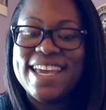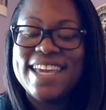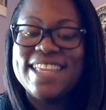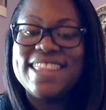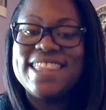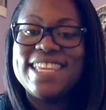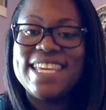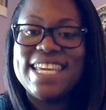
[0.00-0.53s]

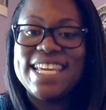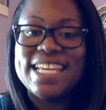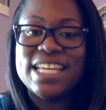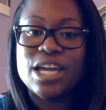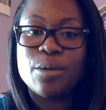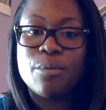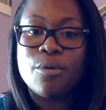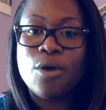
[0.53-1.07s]
in the
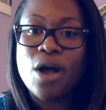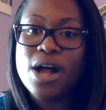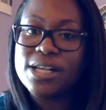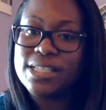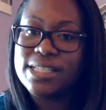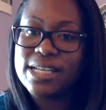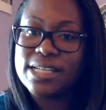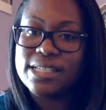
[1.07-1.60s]
healing
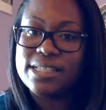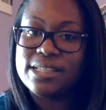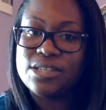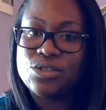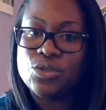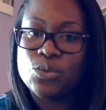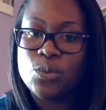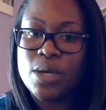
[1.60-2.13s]
process
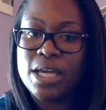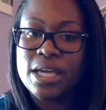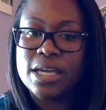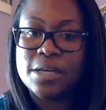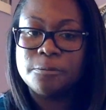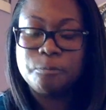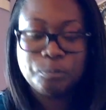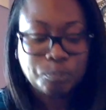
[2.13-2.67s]
this
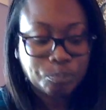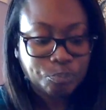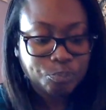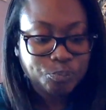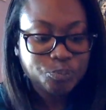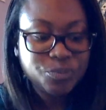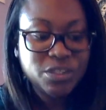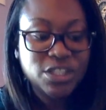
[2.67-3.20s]
week
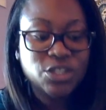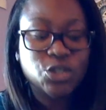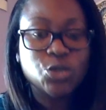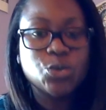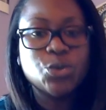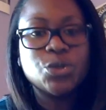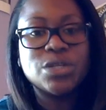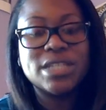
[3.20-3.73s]

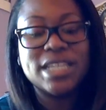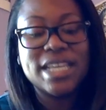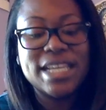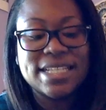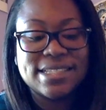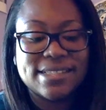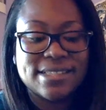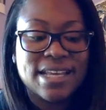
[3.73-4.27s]
to
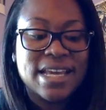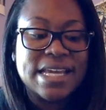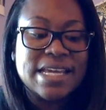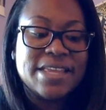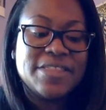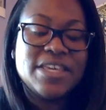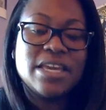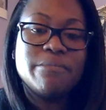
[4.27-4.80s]
release
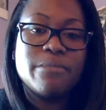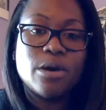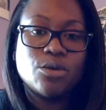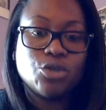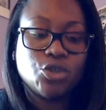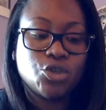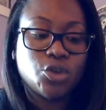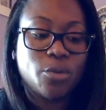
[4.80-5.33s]
the
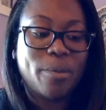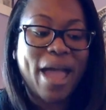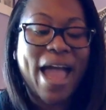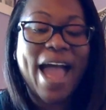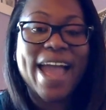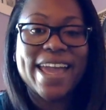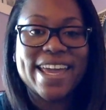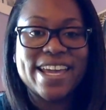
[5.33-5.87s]
emotional
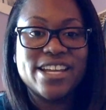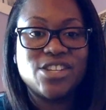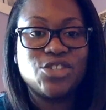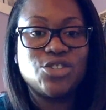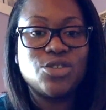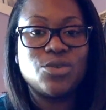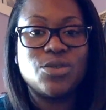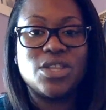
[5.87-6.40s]
baggage
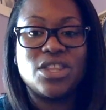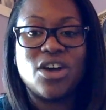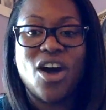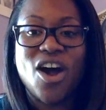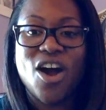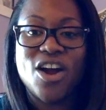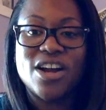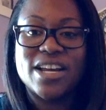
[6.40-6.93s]
so that the
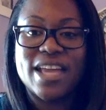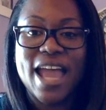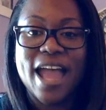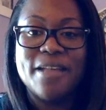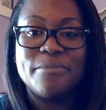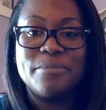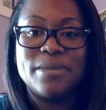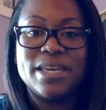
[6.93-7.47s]
heart
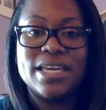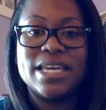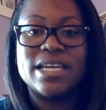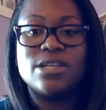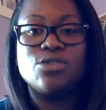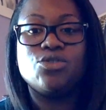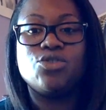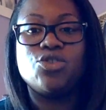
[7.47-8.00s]
can
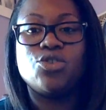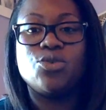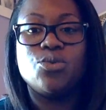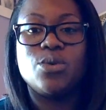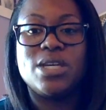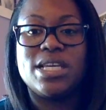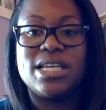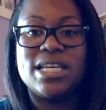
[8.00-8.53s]
begin
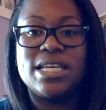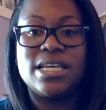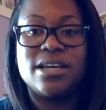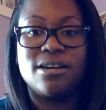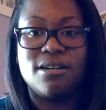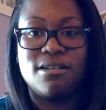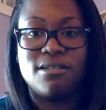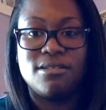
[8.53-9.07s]
to
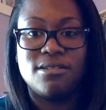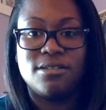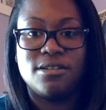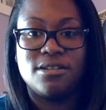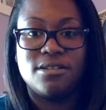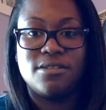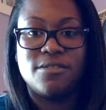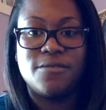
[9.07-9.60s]
heal.
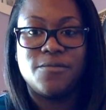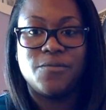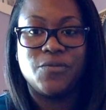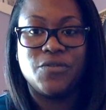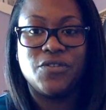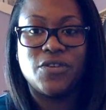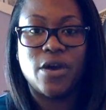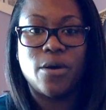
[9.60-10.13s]

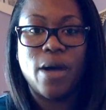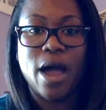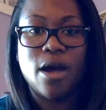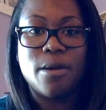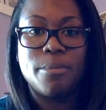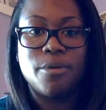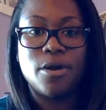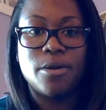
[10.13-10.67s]
So,
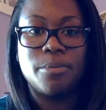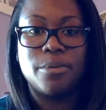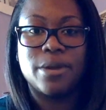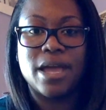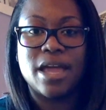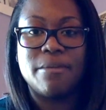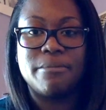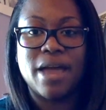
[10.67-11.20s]
how
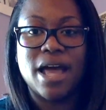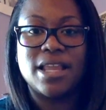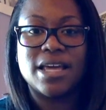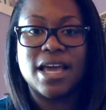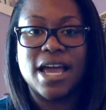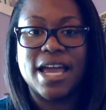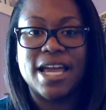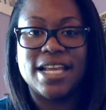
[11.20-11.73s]
appropriate
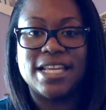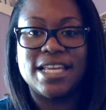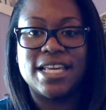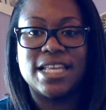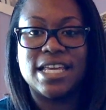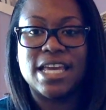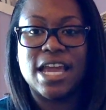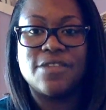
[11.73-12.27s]
Malachite
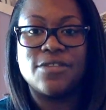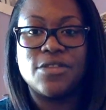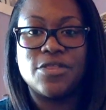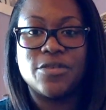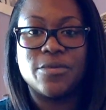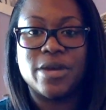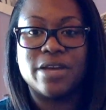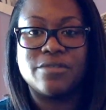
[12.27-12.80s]
healing and the
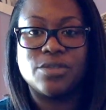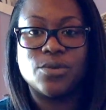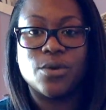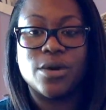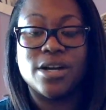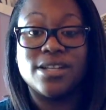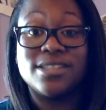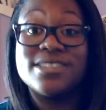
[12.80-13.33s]
Three of
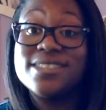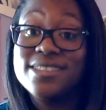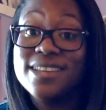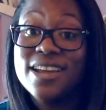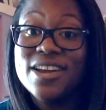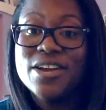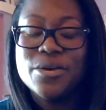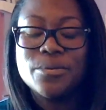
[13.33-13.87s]
Swords,
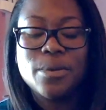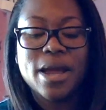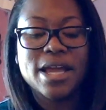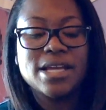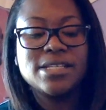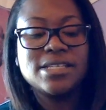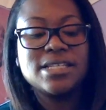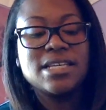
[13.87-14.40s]

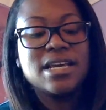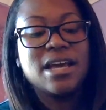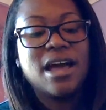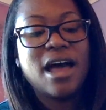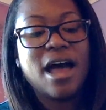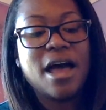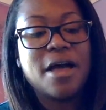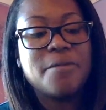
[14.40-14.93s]
right?
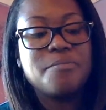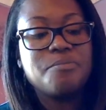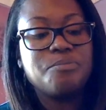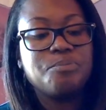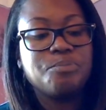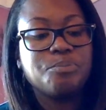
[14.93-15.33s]
Um,